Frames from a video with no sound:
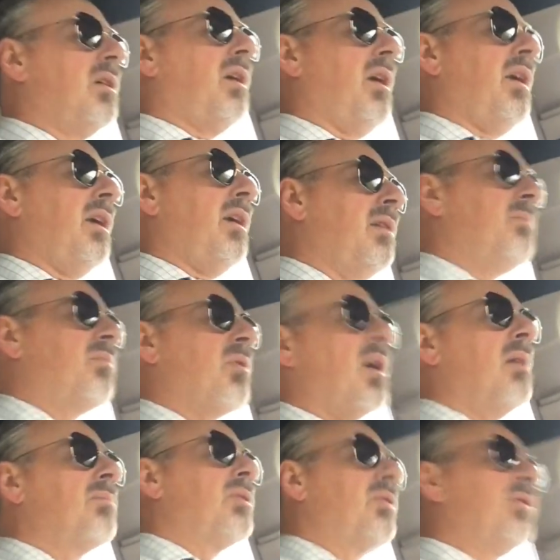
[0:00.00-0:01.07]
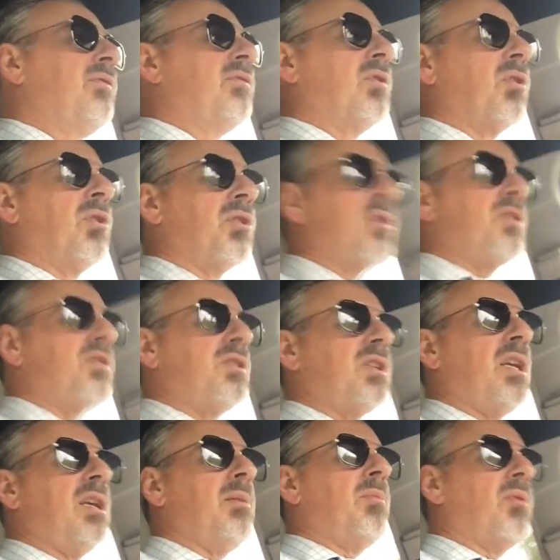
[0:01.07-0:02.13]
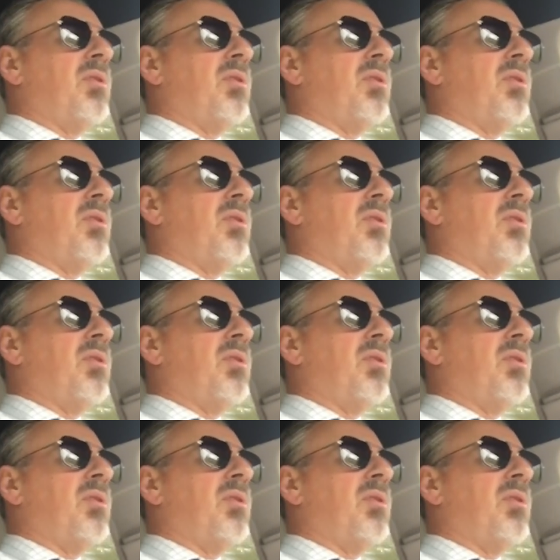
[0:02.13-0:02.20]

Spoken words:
And probably you've heard the same